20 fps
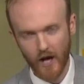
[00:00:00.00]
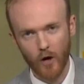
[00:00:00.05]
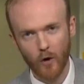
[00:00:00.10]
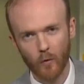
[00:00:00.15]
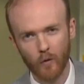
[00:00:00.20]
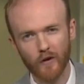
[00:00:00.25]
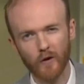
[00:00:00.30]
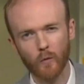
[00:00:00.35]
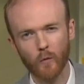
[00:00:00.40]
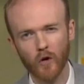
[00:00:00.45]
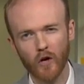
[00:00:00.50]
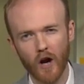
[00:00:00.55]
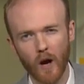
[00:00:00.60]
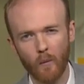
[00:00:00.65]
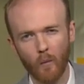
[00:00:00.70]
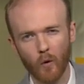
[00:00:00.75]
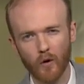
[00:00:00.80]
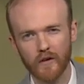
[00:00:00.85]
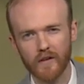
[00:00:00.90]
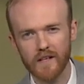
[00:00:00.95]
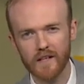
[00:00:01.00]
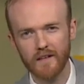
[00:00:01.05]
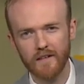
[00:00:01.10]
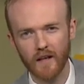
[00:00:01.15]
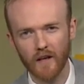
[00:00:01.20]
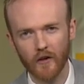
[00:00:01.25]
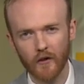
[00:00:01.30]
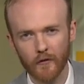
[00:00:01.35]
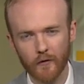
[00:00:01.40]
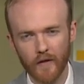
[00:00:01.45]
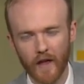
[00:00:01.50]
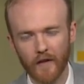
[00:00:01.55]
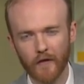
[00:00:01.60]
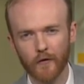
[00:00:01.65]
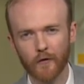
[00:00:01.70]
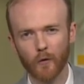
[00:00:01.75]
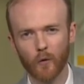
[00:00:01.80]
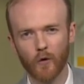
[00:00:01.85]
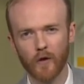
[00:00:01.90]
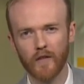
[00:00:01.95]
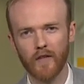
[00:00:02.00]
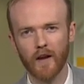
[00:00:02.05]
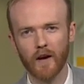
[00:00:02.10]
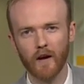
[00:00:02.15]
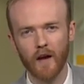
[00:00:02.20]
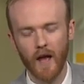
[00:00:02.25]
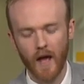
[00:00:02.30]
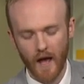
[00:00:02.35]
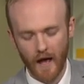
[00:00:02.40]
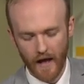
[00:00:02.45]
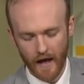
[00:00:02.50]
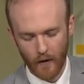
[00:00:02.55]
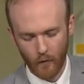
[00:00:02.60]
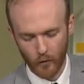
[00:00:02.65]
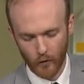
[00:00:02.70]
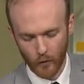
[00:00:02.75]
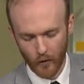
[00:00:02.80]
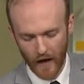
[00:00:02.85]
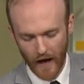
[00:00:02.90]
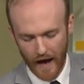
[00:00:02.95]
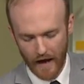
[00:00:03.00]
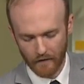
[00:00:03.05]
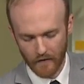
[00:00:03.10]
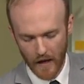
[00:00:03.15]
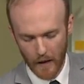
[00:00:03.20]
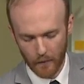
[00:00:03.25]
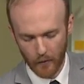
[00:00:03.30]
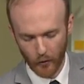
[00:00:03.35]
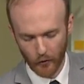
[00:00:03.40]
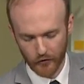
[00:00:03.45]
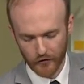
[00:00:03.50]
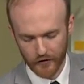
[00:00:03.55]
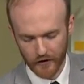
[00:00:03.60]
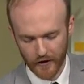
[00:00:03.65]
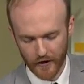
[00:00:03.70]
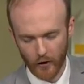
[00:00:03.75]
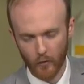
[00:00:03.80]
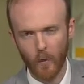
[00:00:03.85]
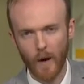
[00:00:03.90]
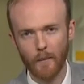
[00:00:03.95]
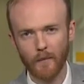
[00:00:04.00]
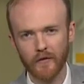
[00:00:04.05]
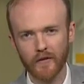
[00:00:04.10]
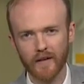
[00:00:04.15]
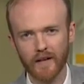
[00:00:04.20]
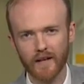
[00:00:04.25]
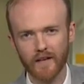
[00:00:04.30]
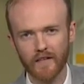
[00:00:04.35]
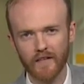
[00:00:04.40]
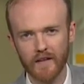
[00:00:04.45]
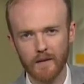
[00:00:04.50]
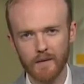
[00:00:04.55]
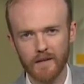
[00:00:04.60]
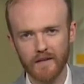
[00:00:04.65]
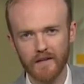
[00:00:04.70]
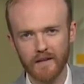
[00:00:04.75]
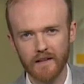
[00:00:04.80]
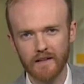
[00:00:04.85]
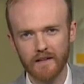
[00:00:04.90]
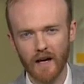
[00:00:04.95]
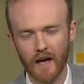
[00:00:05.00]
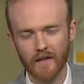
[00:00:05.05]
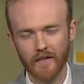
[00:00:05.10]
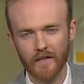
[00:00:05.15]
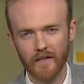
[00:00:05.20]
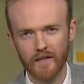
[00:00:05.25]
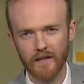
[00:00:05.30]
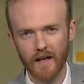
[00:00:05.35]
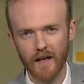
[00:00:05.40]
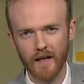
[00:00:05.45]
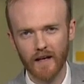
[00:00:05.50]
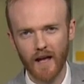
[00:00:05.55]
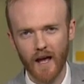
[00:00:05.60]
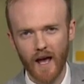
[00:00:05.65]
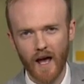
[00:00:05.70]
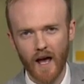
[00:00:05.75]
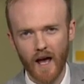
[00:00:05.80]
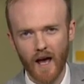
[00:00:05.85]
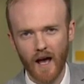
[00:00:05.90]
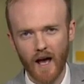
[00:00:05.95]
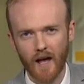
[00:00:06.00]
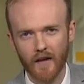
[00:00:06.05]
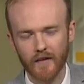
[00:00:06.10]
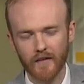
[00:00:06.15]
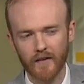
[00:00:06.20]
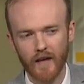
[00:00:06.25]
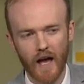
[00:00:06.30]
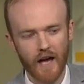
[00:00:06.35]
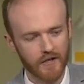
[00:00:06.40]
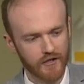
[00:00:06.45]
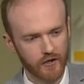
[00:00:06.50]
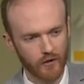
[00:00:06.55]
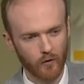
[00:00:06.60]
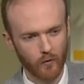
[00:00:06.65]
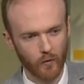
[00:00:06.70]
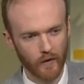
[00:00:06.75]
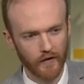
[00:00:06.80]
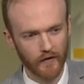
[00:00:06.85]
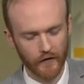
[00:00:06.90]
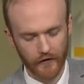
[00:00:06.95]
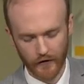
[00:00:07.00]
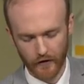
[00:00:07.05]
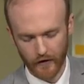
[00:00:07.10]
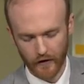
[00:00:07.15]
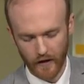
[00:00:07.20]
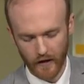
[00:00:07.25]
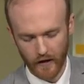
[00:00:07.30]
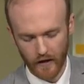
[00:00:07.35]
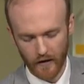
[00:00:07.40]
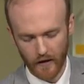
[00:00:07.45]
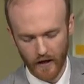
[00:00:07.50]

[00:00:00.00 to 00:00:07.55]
We're going to work on more details for that story there, and we will have that posted on our website at cbc.ca/Windsor.